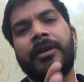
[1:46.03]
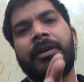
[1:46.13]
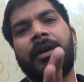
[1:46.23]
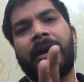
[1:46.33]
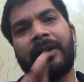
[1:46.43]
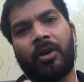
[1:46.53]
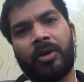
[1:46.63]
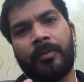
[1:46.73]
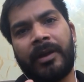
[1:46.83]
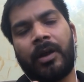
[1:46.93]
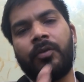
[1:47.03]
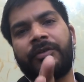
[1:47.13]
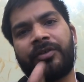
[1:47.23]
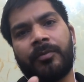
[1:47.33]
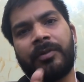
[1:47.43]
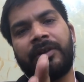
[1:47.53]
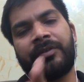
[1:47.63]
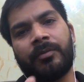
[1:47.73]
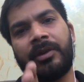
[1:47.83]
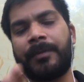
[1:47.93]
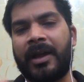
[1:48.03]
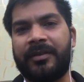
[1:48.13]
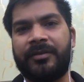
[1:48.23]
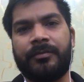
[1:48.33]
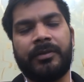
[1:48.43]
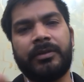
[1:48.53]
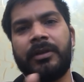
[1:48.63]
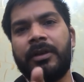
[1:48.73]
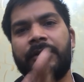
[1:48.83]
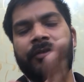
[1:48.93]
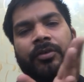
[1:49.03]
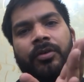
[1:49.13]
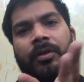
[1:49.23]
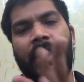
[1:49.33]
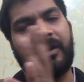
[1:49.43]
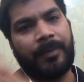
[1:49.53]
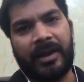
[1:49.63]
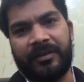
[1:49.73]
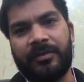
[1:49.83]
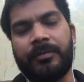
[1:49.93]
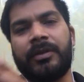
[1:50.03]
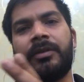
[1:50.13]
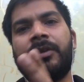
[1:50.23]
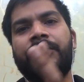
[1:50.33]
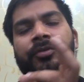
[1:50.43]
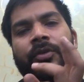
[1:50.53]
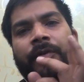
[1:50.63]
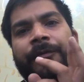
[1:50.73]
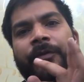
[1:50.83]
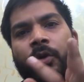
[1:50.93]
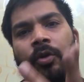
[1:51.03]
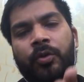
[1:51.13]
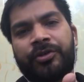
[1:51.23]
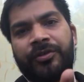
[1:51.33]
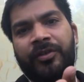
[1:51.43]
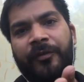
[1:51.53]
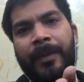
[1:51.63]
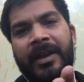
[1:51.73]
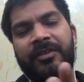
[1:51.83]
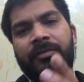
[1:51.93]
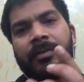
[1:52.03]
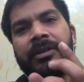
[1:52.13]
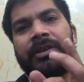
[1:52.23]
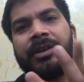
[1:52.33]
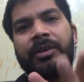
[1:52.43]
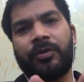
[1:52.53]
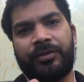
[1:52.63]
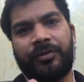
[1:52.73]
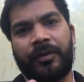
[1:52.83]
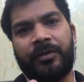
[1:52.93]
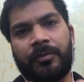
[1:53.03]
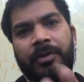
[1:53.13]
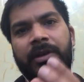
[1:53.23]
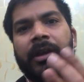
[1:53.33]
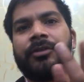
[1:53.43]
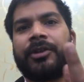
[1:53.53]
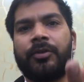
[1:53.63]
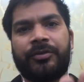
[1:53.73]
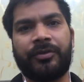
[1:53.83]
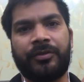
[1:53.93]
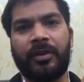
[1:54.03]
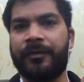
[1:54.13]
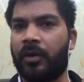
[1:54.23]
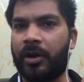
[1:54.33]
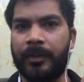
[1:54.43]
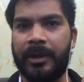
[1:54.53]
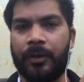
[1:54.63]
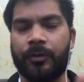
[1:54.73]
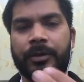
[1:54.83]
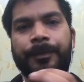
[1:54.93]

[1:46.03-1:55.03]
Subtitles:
again odd man out, summary, parajumble. So, and parajumble. So 4 questions of parajumble, 3 questions of summary, and 3 questions of odd man out.